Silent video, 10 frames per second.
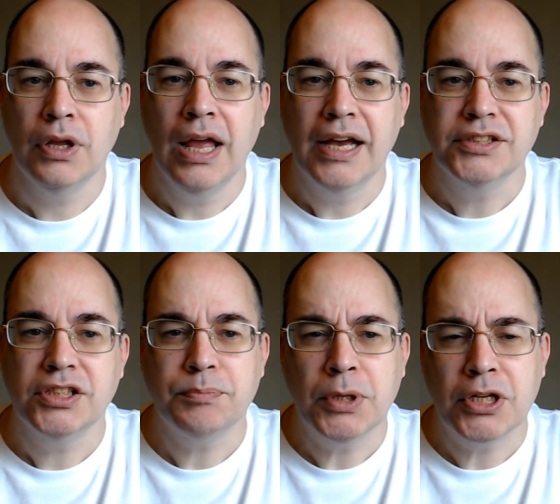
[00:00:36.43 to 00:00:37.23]
As this
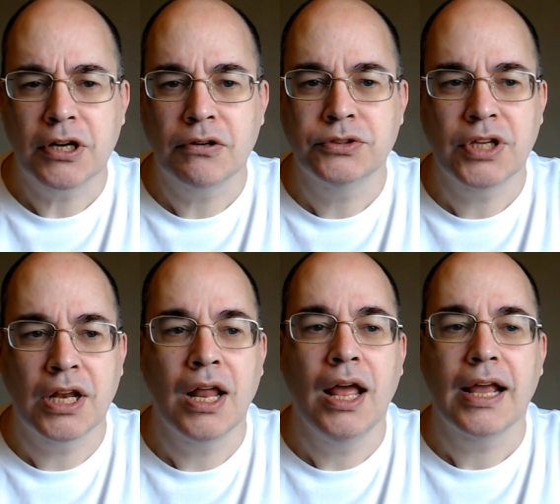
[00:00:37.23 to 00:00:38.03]
material is then
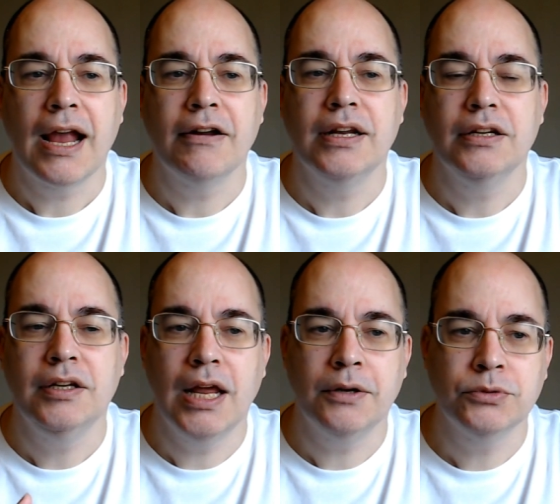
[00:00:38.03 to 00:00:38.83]
carried
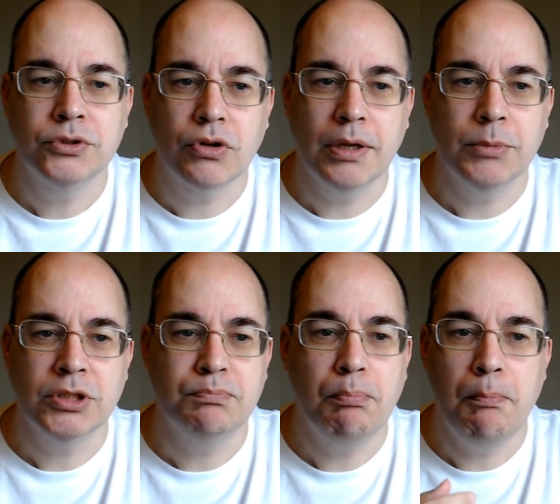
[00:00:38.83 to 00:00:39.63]
downstream, it's
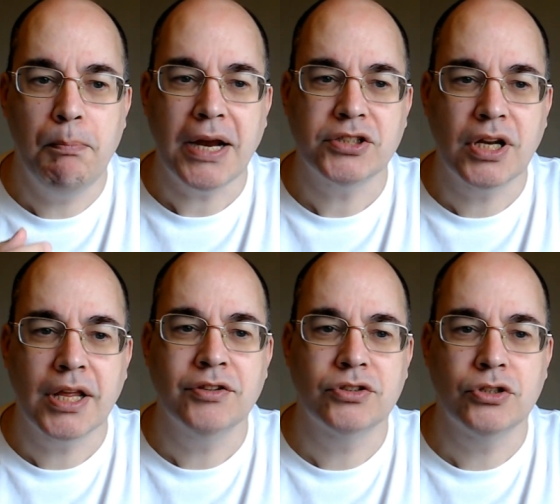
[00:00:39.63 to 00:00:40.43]
bashed
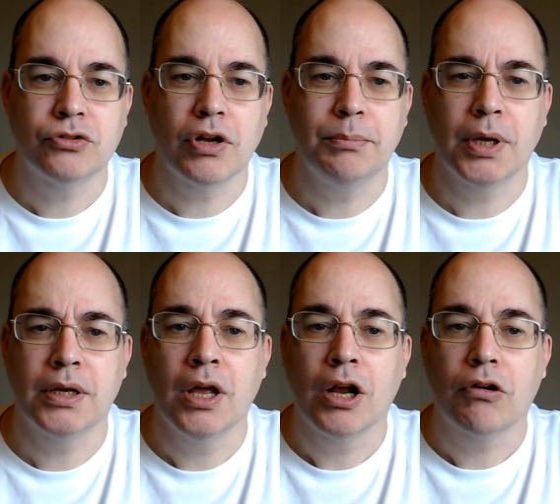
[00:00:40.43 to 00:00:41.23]
against the stream bed,
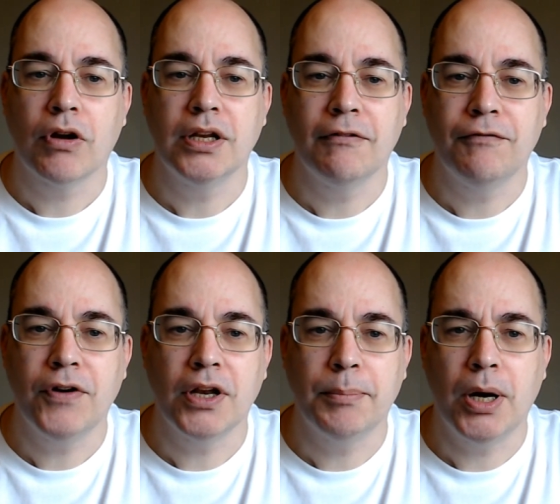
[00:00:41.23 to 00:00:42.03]
creating
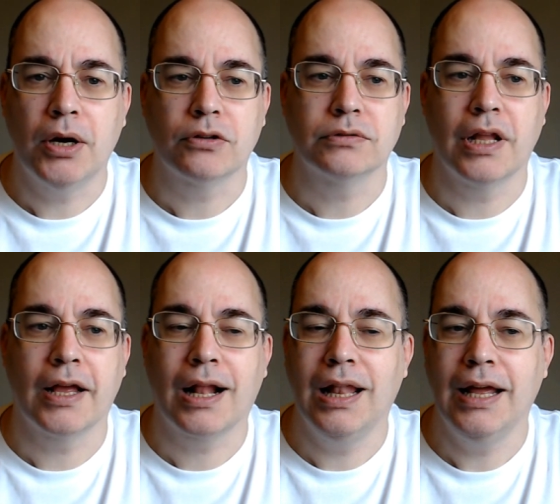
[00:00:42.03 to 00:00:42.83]
finer particles like
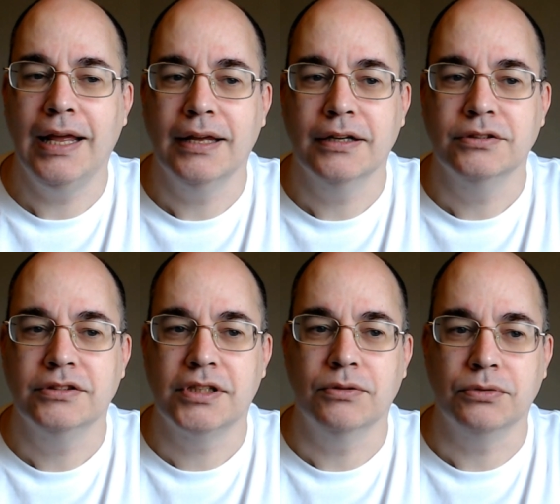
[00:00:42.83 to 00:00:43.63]
clay and
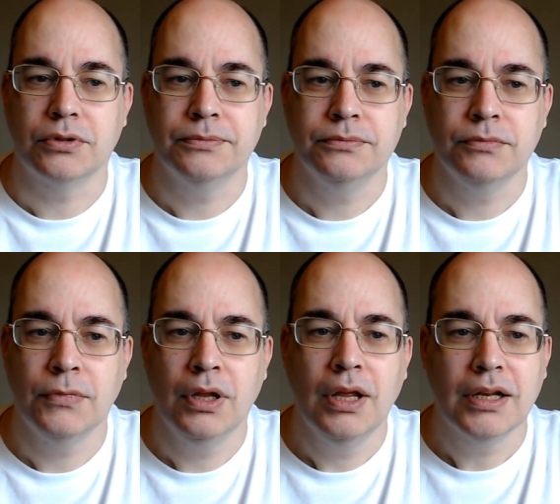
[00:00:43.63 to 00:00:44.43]
silt.
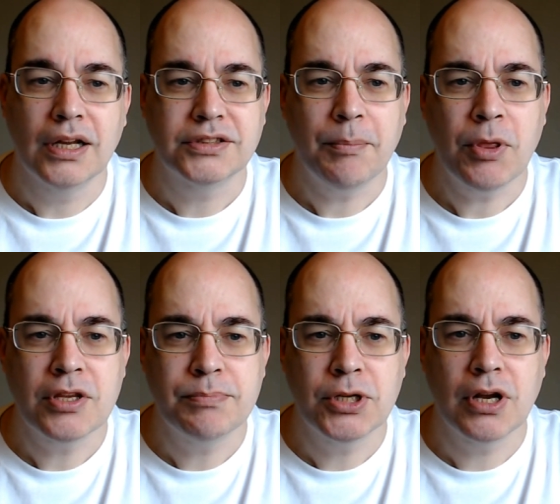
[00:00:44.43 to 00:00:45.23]
Now some of this
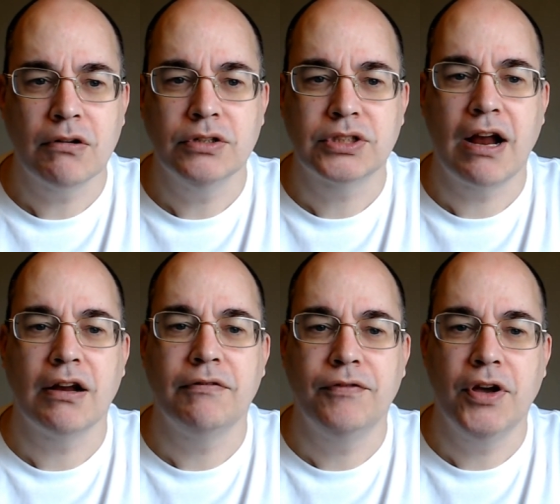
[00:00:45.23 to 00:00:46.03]
material is carried
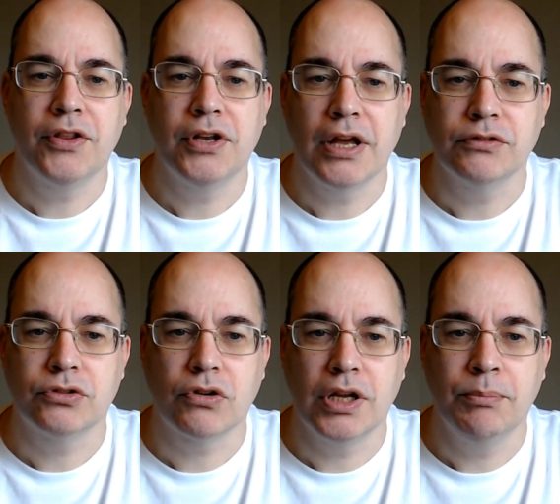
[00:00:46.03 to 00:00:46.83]
further
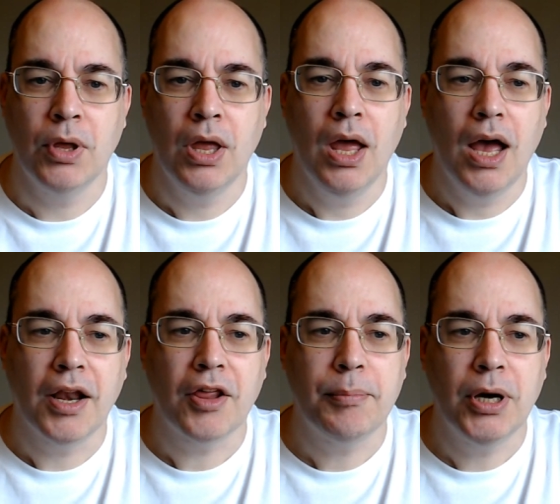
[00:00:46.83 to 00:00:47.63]
downstream, and
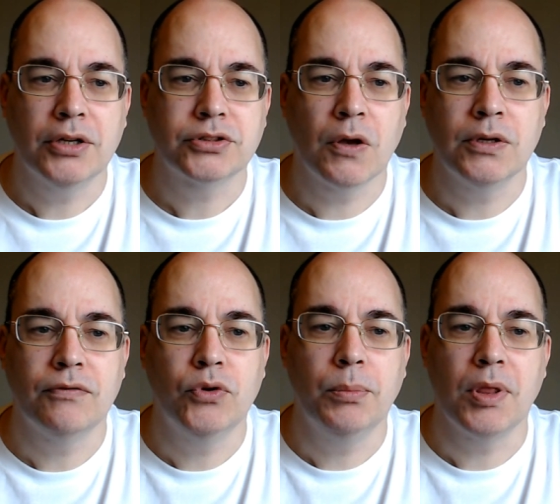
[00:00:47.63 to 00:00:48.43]
other parts go into
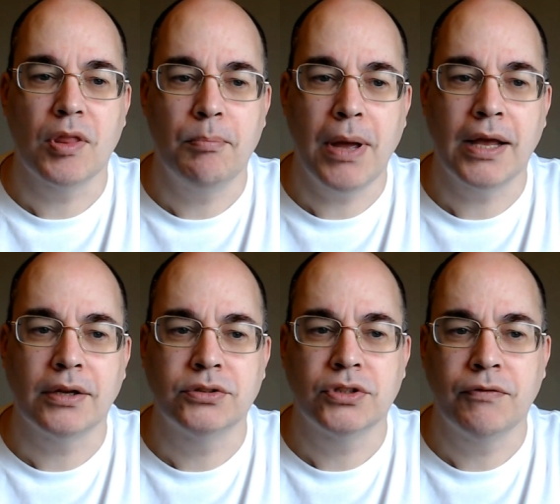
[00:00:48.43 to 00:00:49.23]
forming the
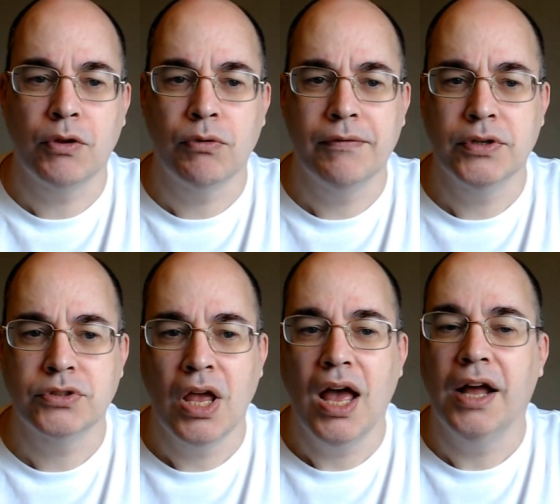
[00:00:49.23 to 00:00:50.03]
banks of the rivers
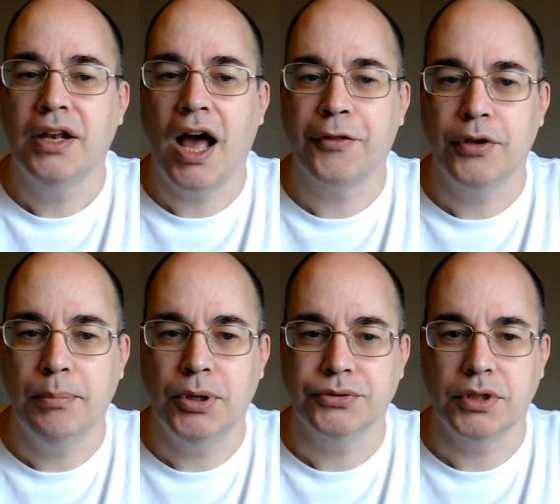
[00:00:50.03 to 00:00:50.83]
and other
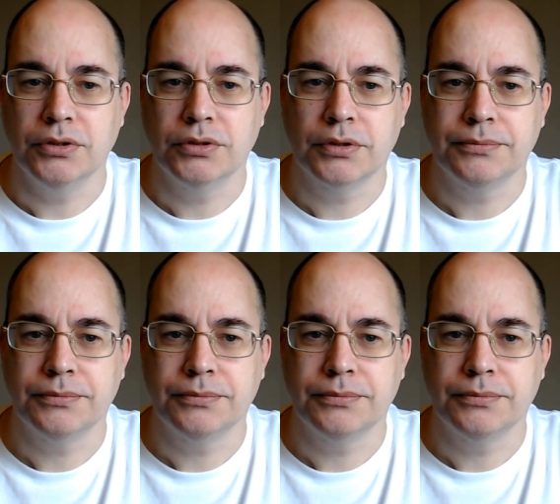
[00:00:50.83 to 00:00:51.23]
deposits.